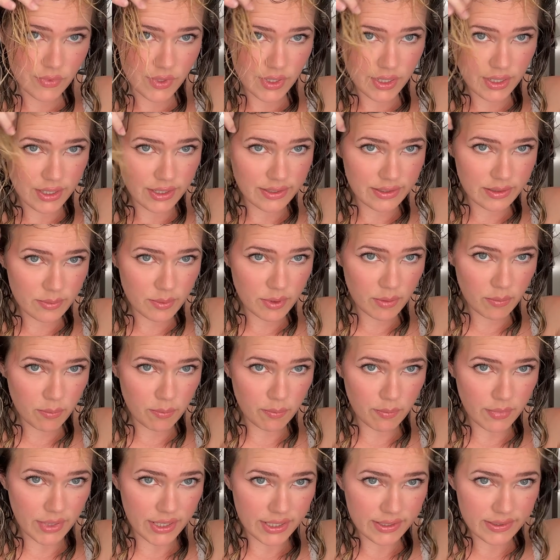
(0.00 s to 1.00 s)
it's a bit
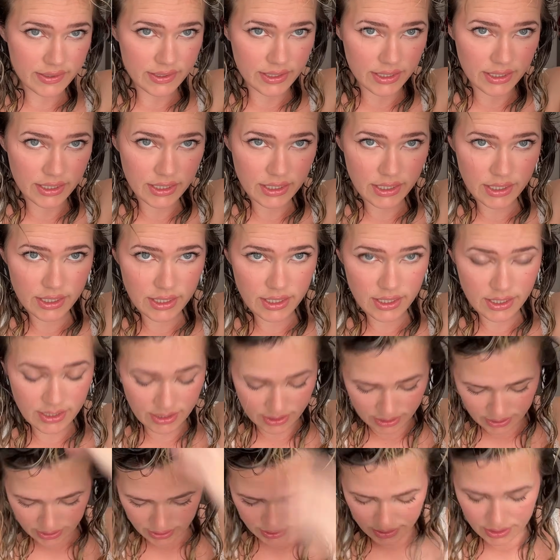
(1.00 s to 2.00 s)
messy,
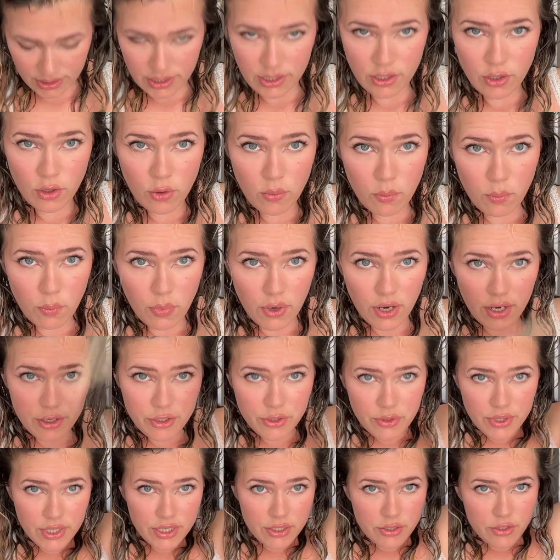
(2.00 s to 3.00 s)
but you
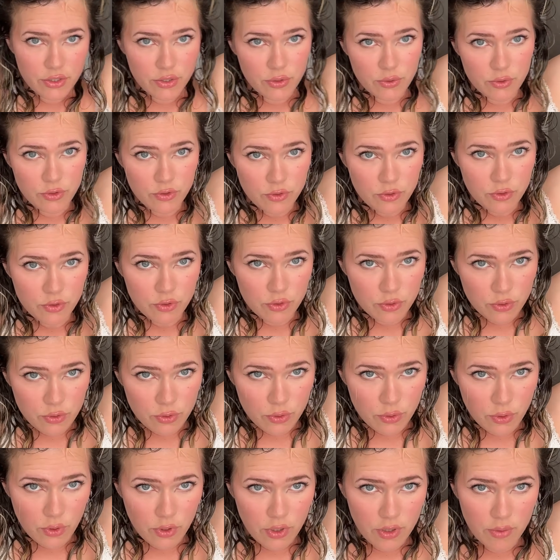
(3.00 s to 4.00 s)
get used
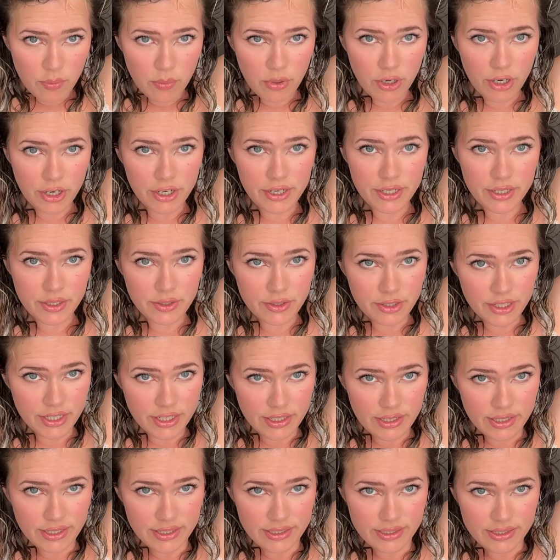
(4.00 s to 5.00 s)
to parting your hair
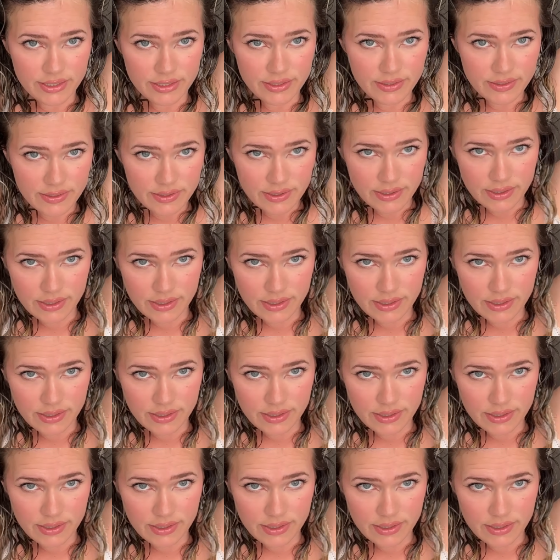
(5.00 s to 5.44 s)
like this.